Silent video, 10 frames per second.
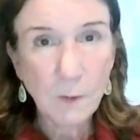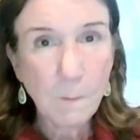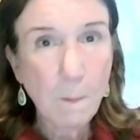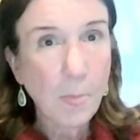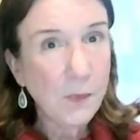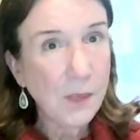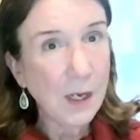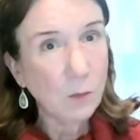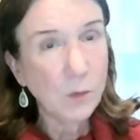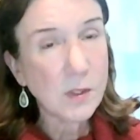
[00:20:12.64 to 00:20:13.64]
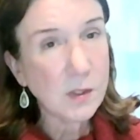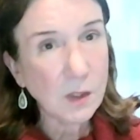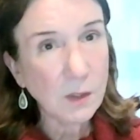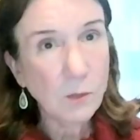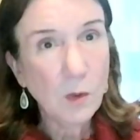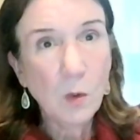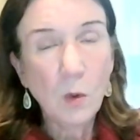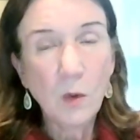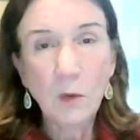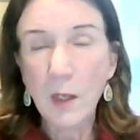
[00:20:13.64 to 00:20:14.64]
Hmm. That would seem
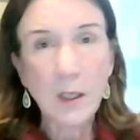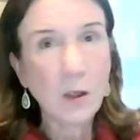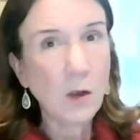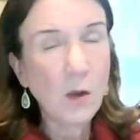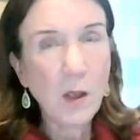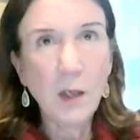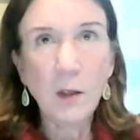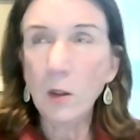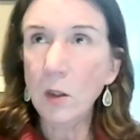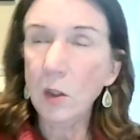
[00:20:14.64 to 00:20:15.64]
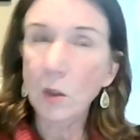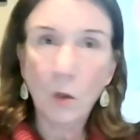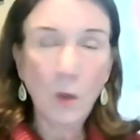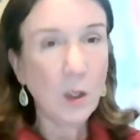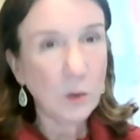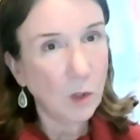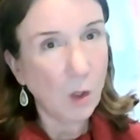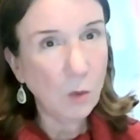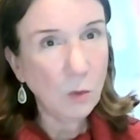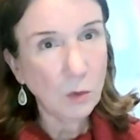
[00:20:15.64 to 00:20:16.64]
like, you know,
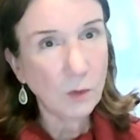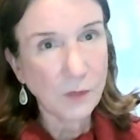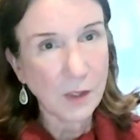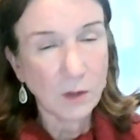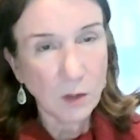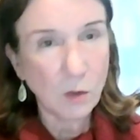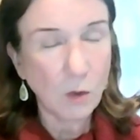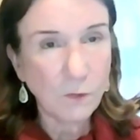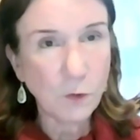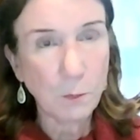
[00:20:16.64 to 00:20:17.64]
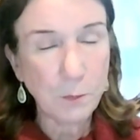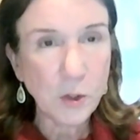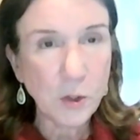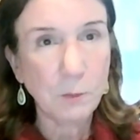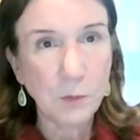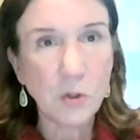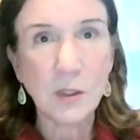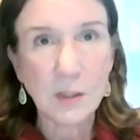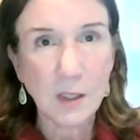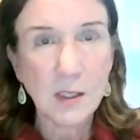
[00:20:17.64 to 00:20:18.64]
hello, that, you know, if you're a bishop, you
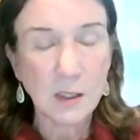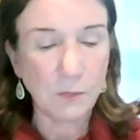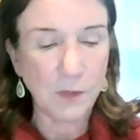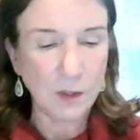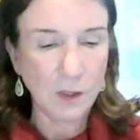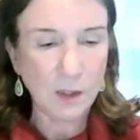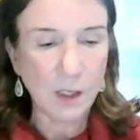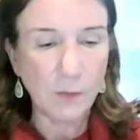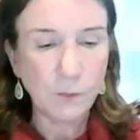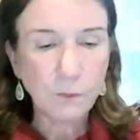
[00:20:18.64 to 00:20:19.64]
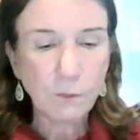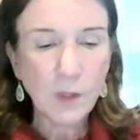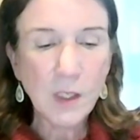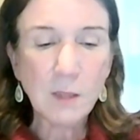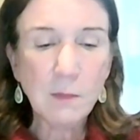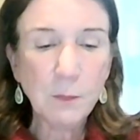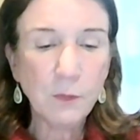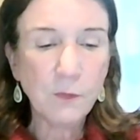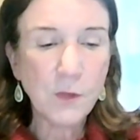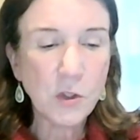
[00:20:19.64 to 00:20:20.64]
should say something like that. You can make
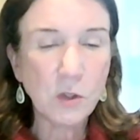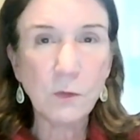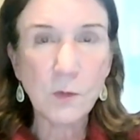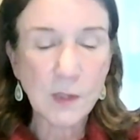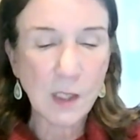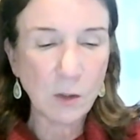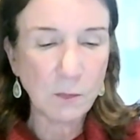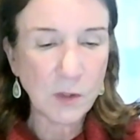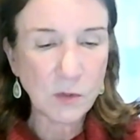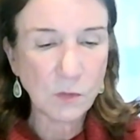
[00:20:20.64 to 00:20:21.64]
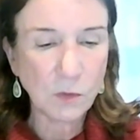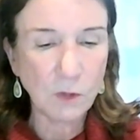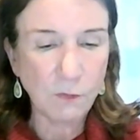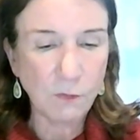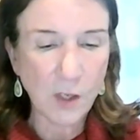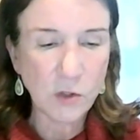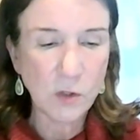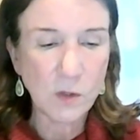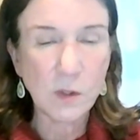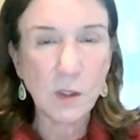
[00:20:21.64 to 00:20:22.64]
provision for sacramental
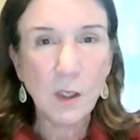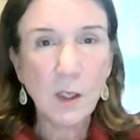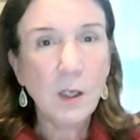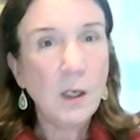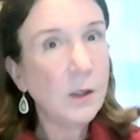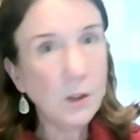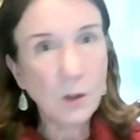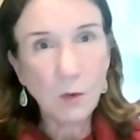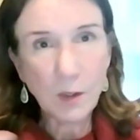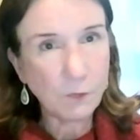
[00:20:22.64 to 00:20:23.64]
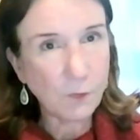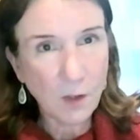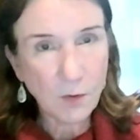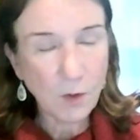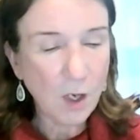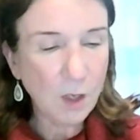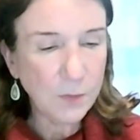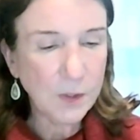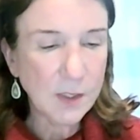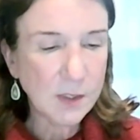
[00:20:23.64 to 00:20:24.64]
confessions. You know, as Father
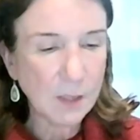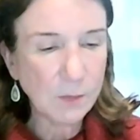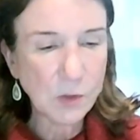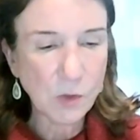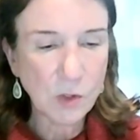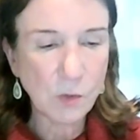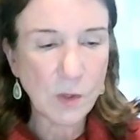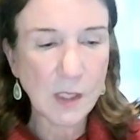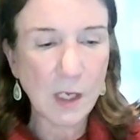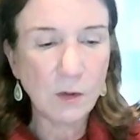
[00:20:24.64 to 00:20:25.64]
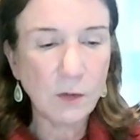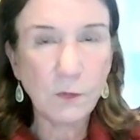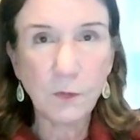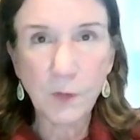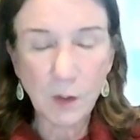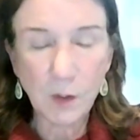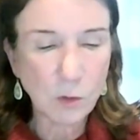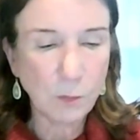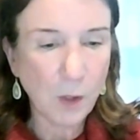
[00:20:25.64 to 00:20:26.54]
Heilman has demonstrated to us out in fields or